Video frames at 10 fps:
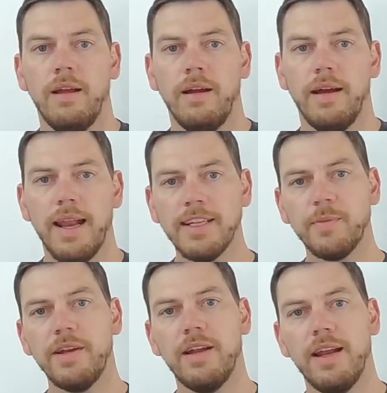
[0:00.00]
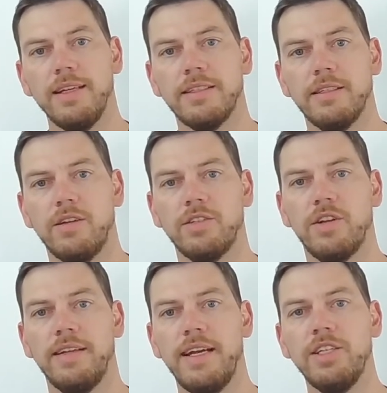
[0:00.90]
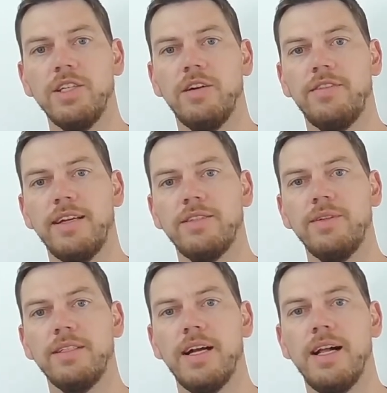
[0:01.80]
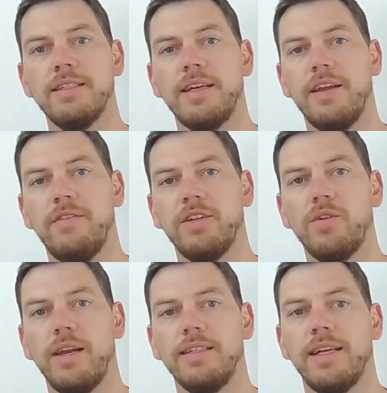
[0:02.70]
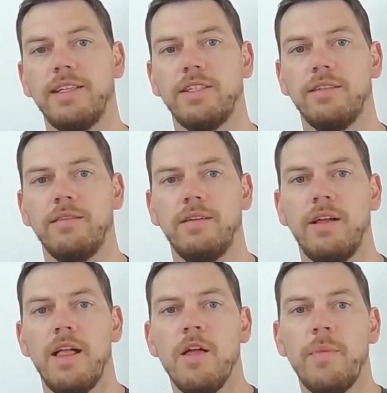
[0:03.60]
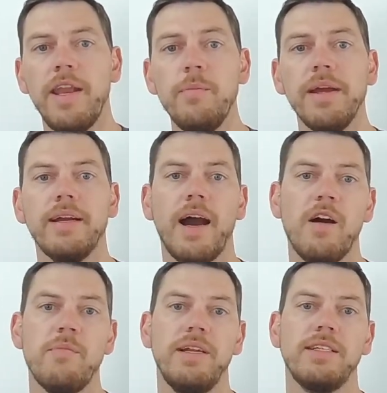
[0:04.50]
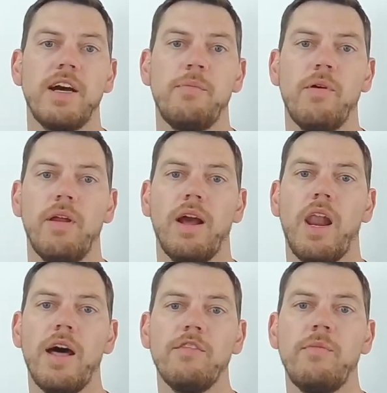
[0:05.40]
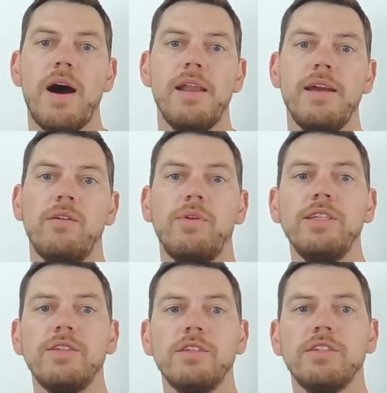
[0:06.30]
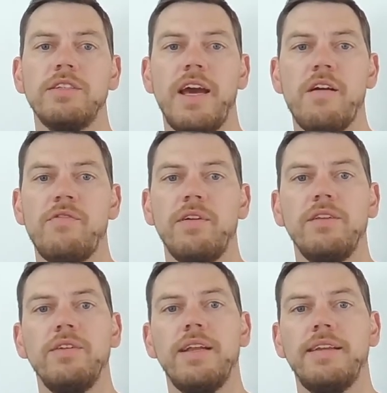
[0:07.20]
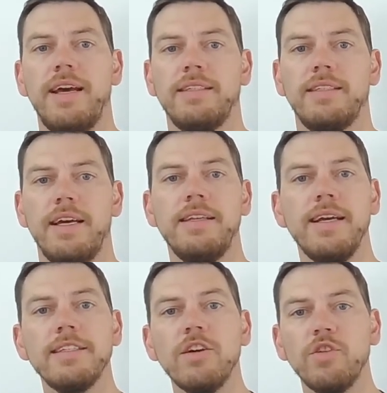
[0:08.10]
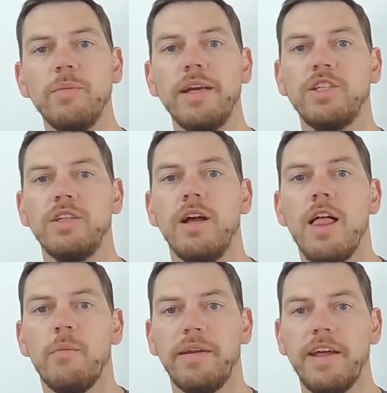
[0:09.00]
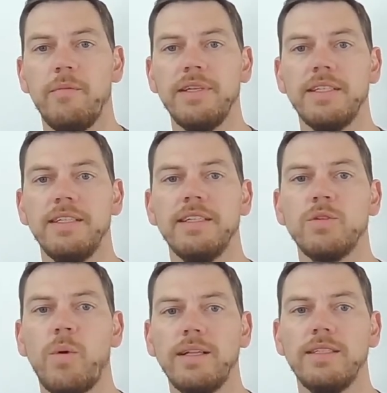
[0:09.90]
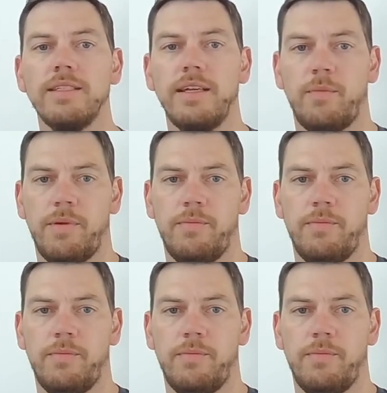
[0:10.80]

And last but not least, consolidation of test results and visualization. Many big companies are putting a lot of money, resources, and effort into their tests and test automation, but they are missing this one step.